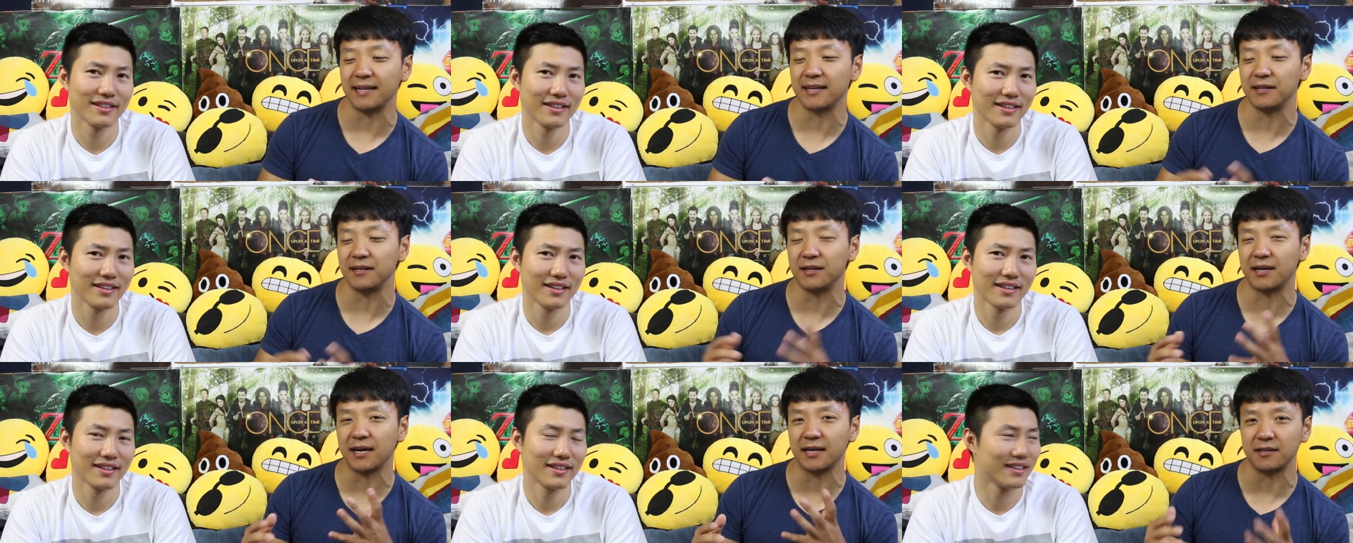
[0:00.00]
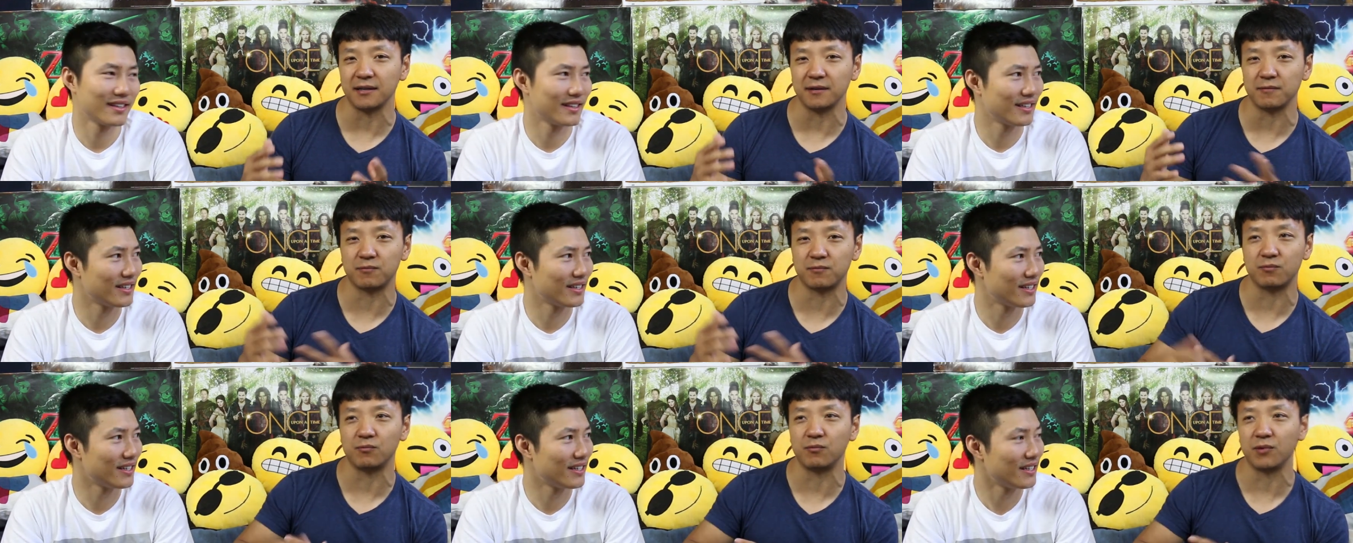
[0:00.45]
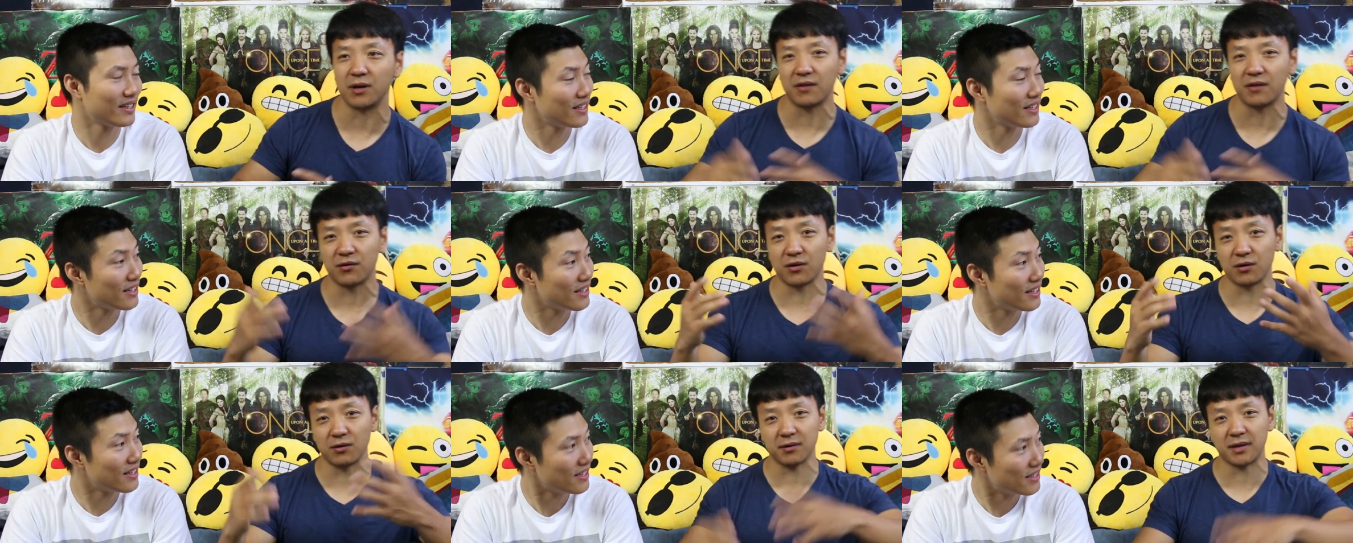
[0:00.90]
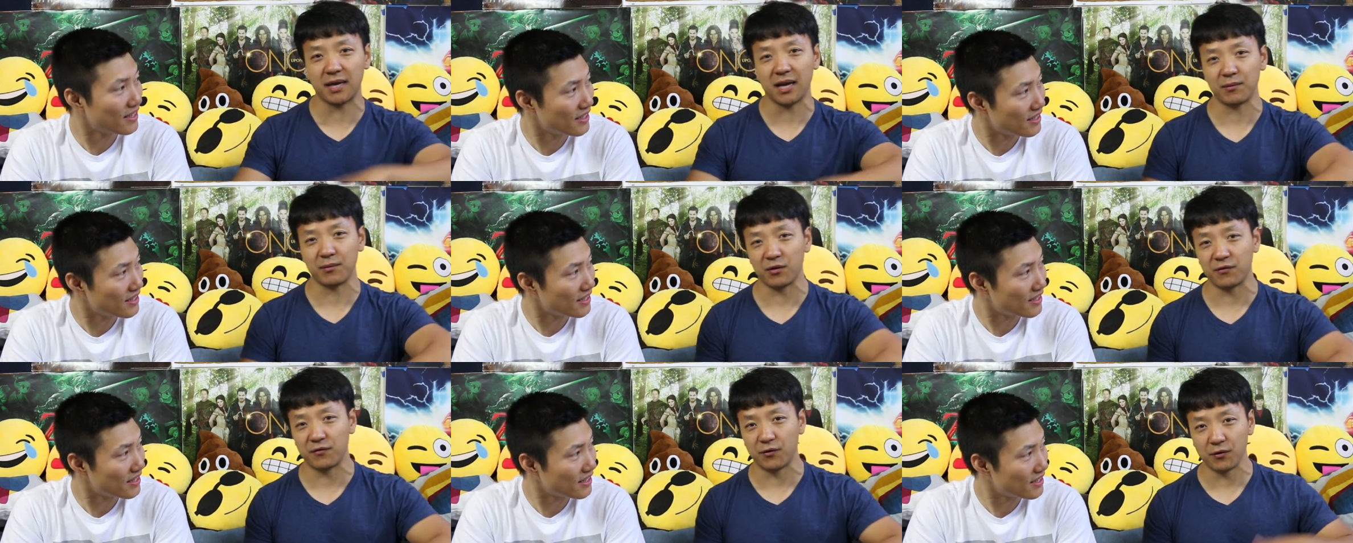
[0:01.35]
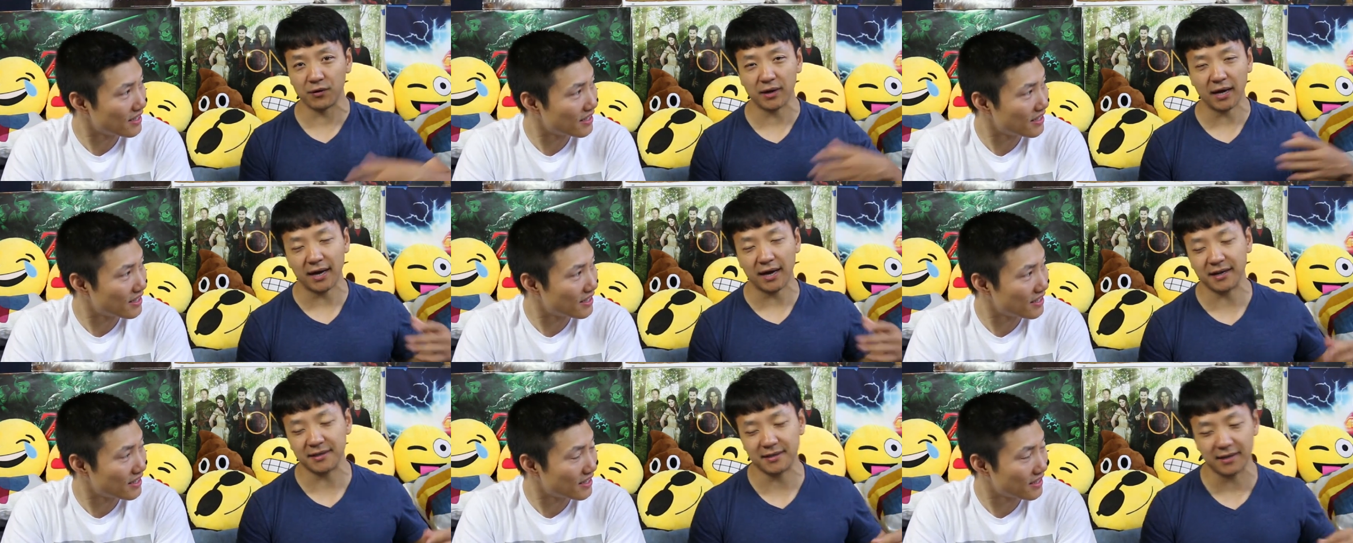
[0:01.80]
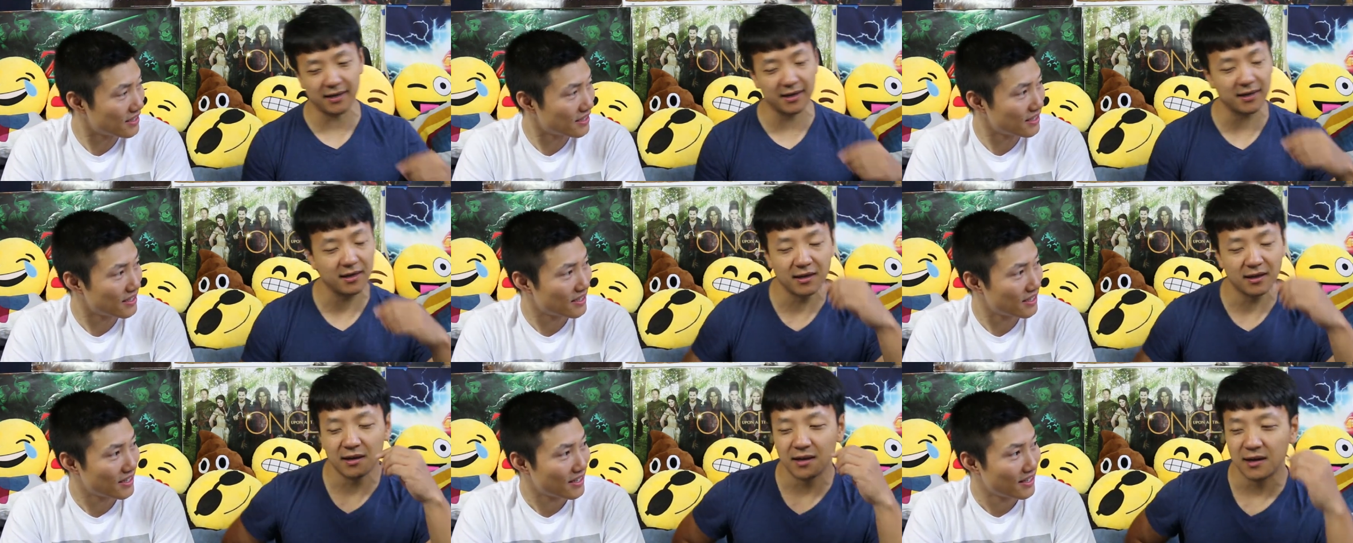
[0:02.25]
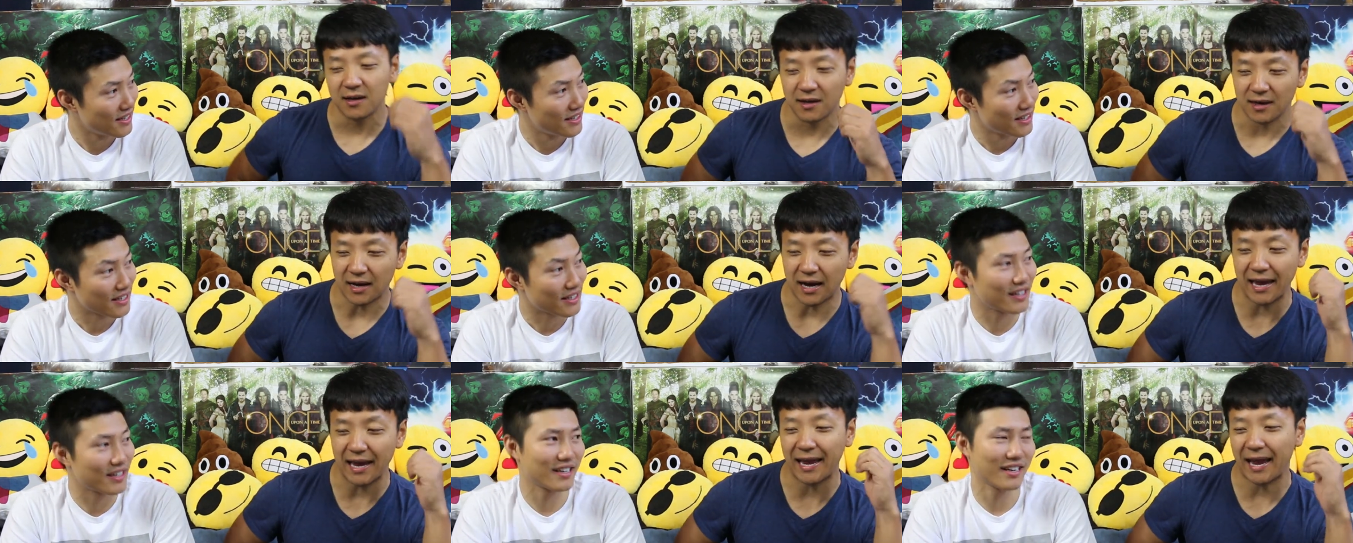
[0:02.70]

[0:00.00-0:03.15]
Speaker 1: and then you got the whatever camera phone guys. Like, I